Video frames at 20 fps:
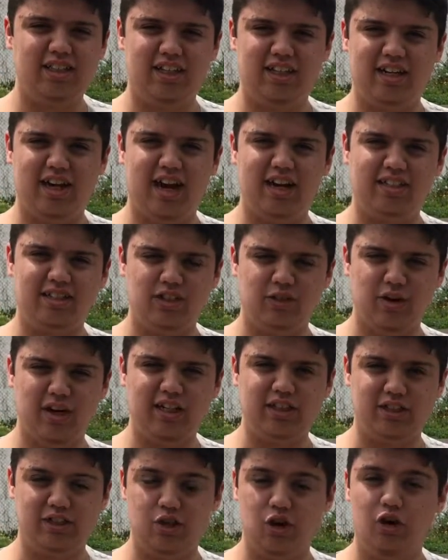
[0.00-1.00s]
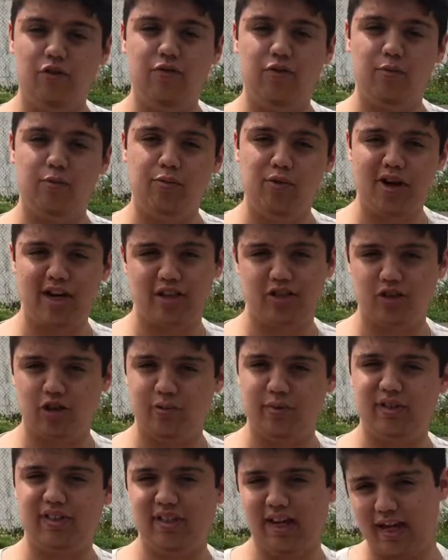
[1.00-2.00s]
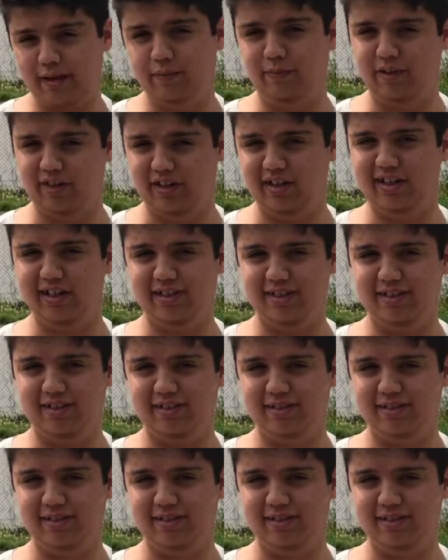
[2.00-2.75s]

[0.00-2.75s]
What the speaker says: in concentration over a predetermined time period.